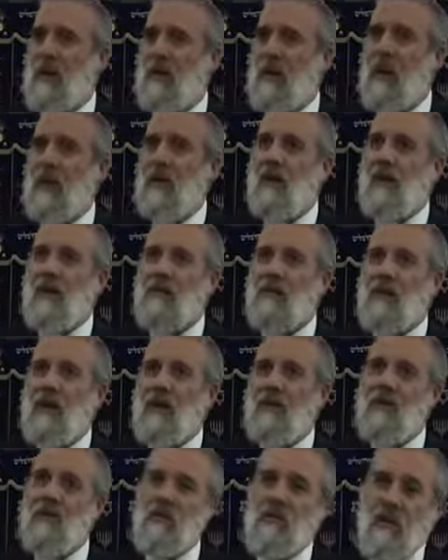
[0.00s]
Now let's
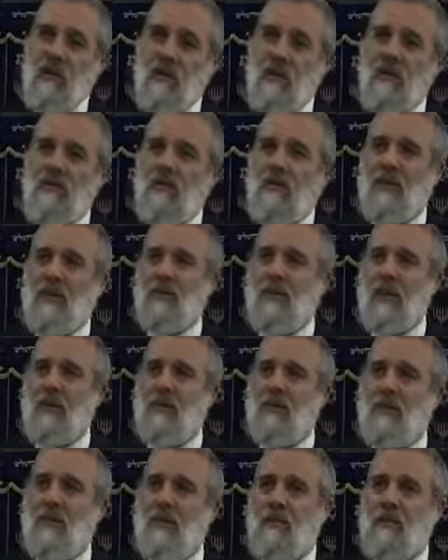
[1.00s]
take a look at another
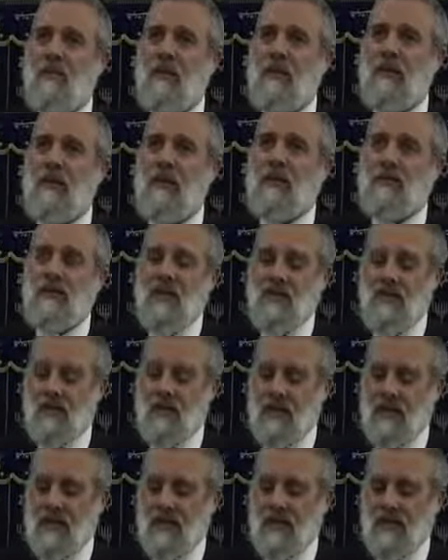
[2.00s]
example. Let's say you
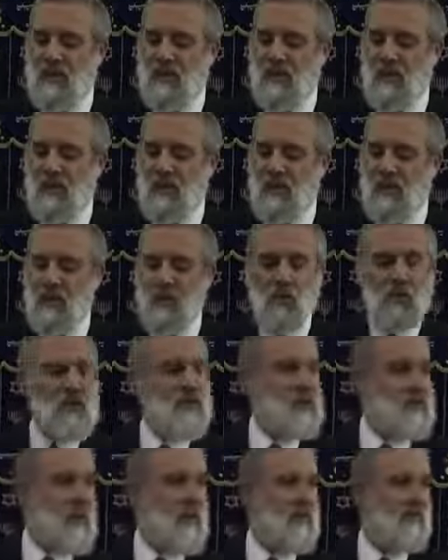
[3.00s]
take someone who
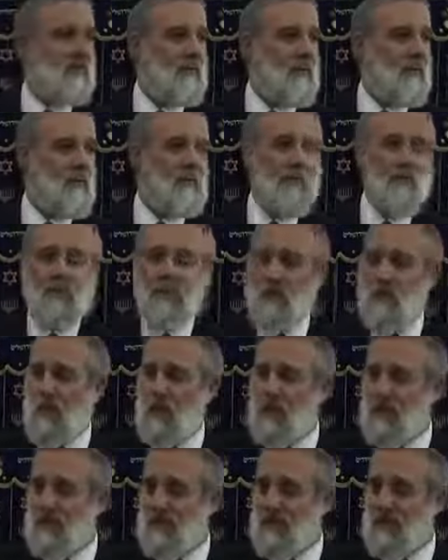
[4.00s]
is selfish. We
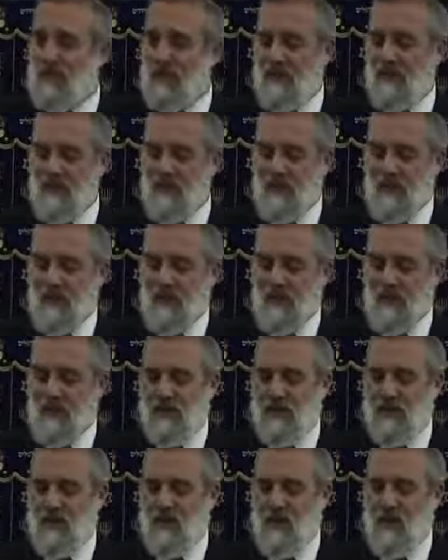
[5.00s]
spoke about
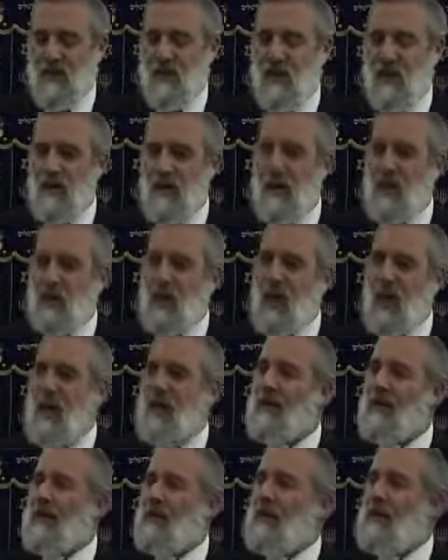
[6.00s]
selfishness you
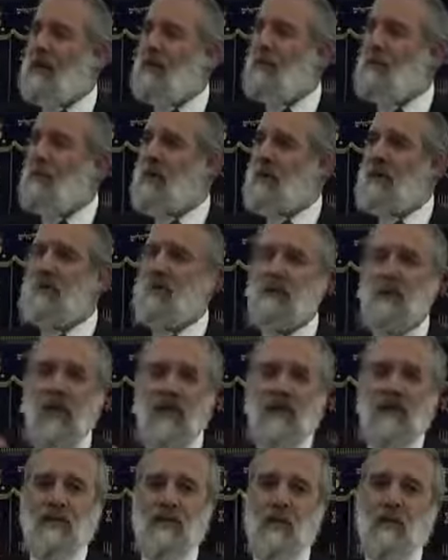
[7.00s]
add a little bit to
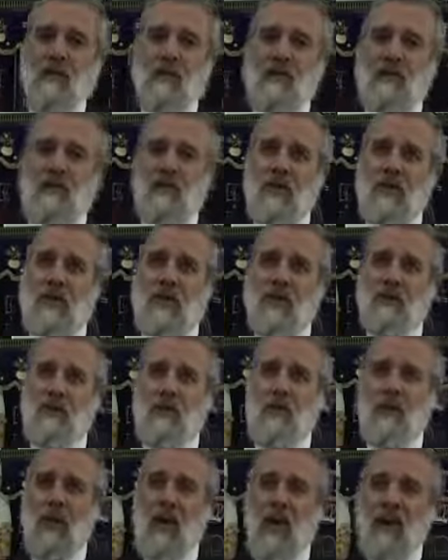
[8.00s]
that selfishness,
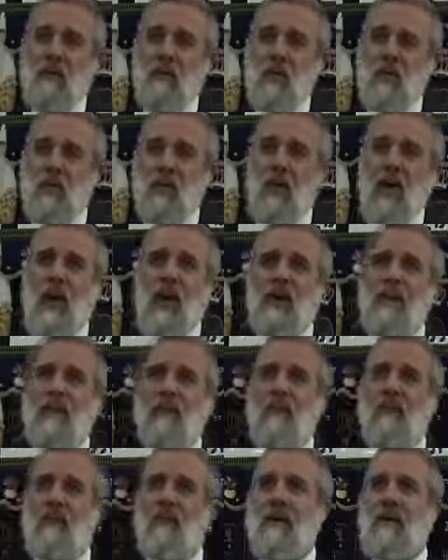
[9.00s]
perhaps you
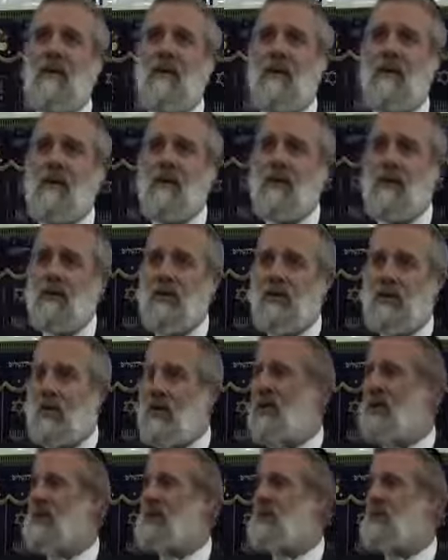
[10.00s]
add
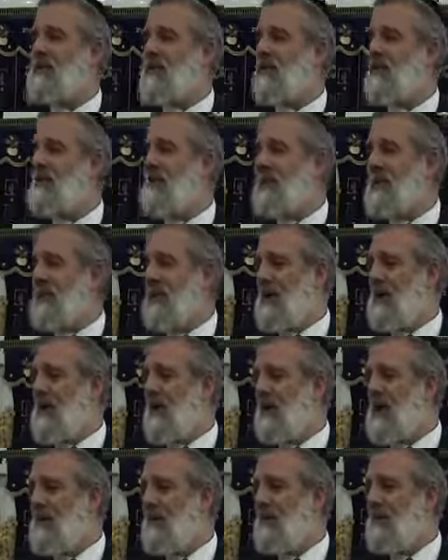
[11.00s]
jealousy,
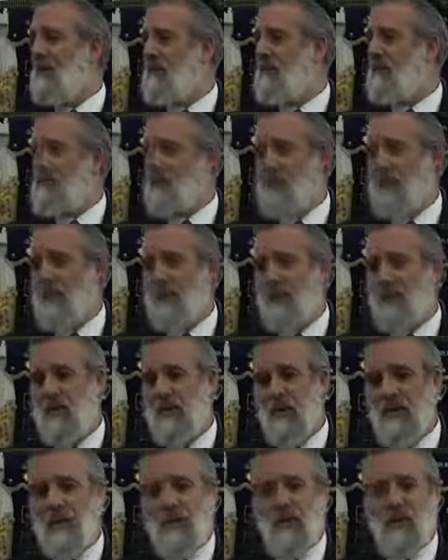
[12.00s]
kin'ah,
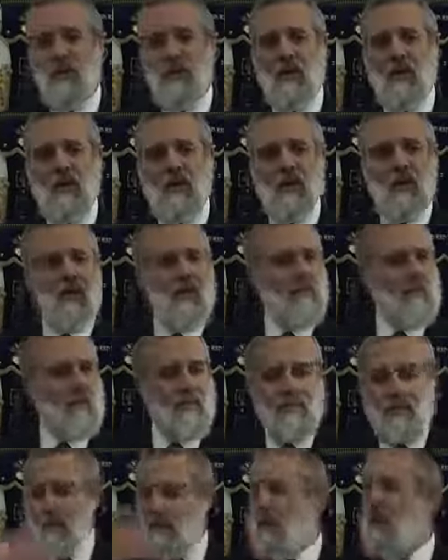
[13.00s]

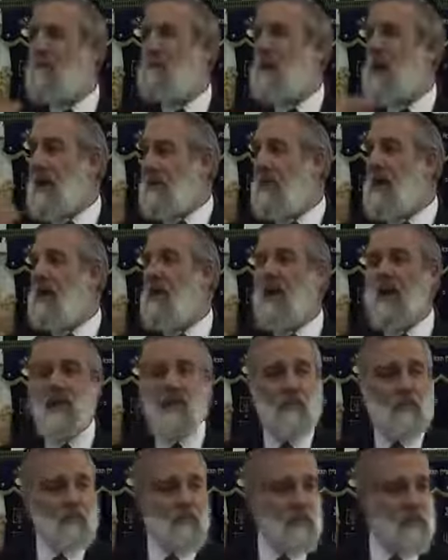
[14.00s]
and there may be
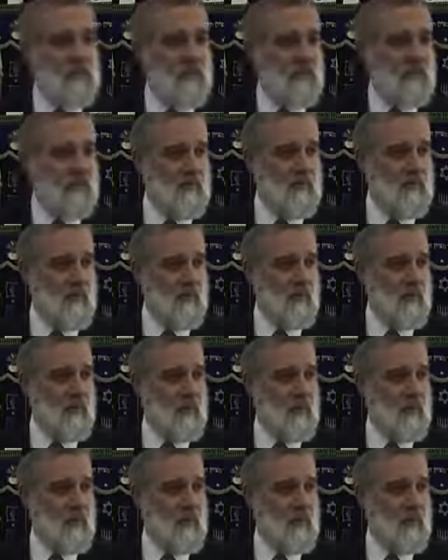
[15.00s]
others that